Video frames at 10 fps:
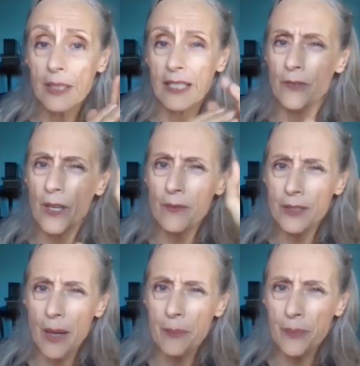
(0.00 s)
Like if you have a
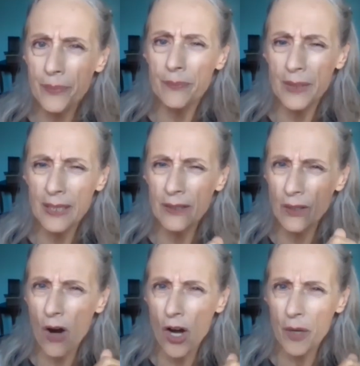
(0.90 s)
lump in
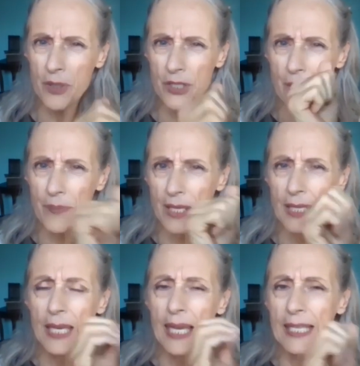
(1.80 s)
your arm or
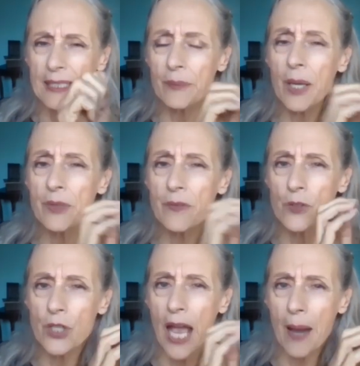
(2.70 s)
something, and sometimes if
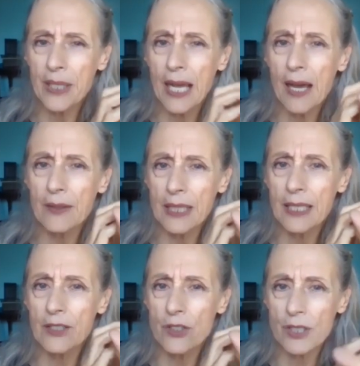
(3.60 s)
you tap it out and
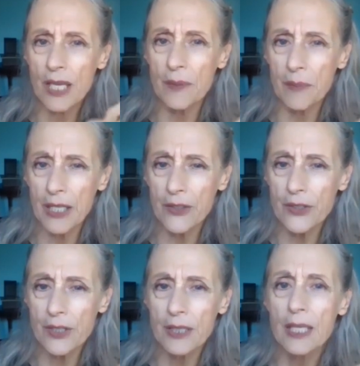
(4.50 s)
it just kind of
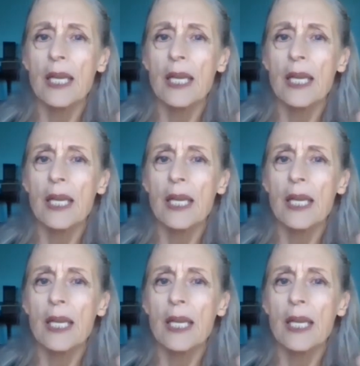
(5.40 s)
melts,